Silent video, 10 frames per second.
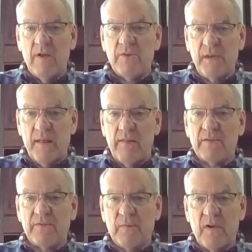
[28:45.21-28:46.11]

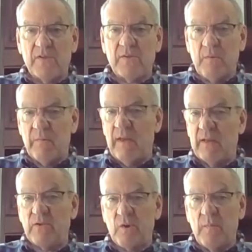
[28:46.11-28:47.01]
challenge for us when we
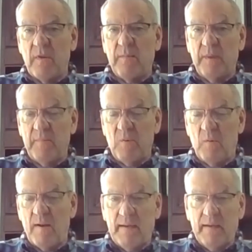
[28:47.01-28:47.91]
had so many people
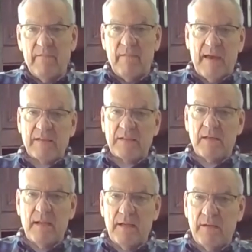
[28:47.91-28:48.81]
wanting to get
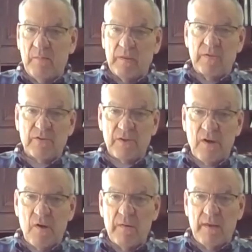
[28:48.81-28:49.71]
vaccinated with the
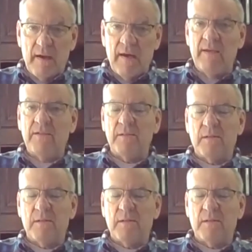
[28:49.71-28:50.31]
snow and the ice.